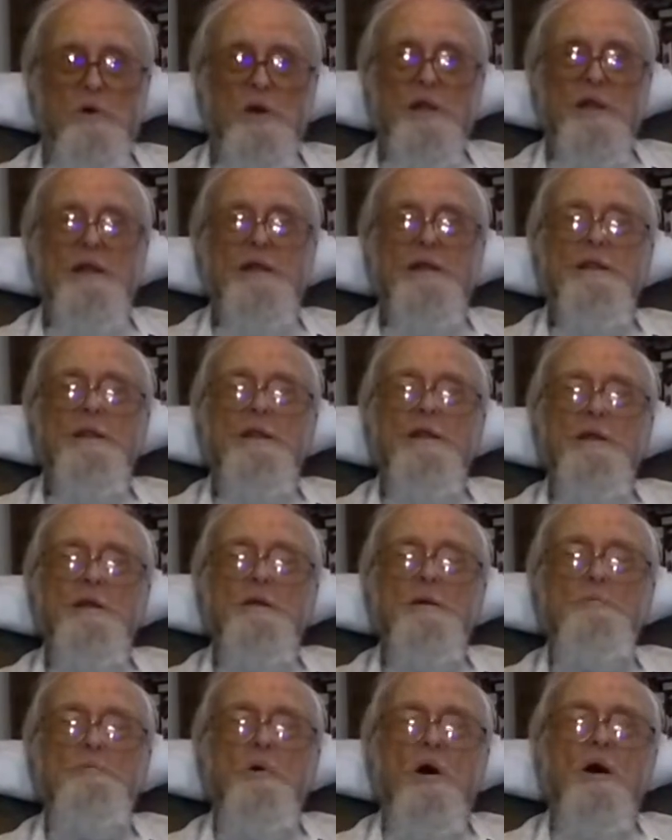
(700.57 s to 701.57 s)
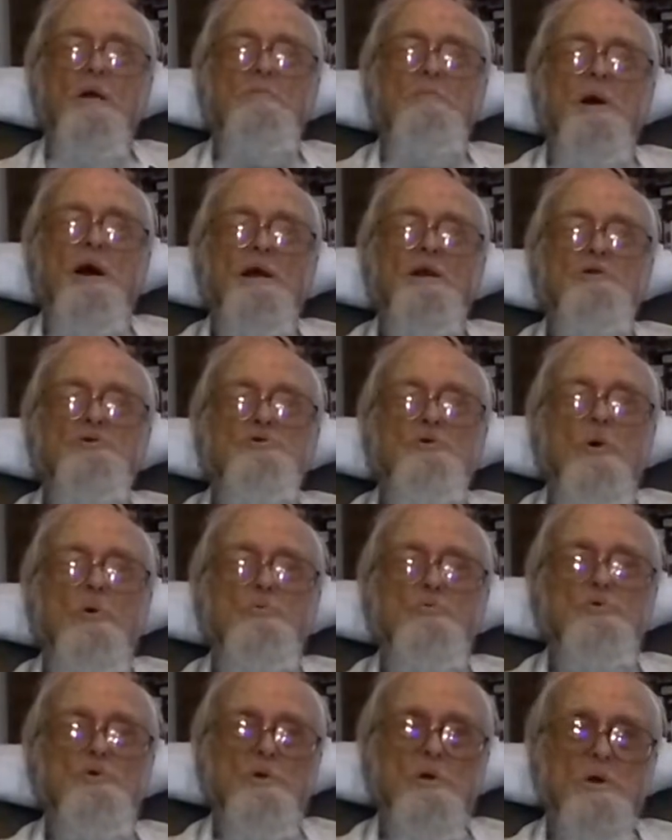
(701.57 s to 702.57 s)
But it'd get up on my
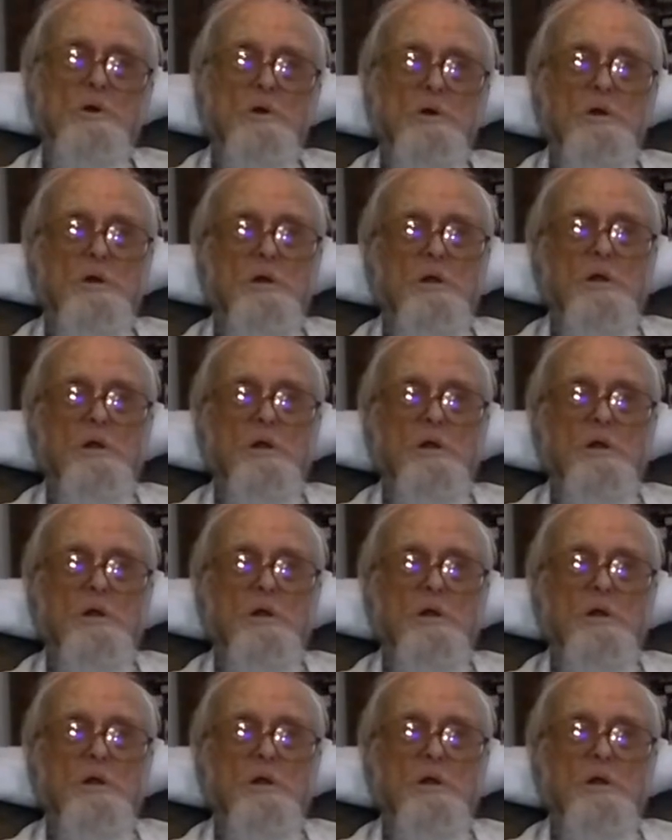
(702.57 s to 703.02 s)
shoulder.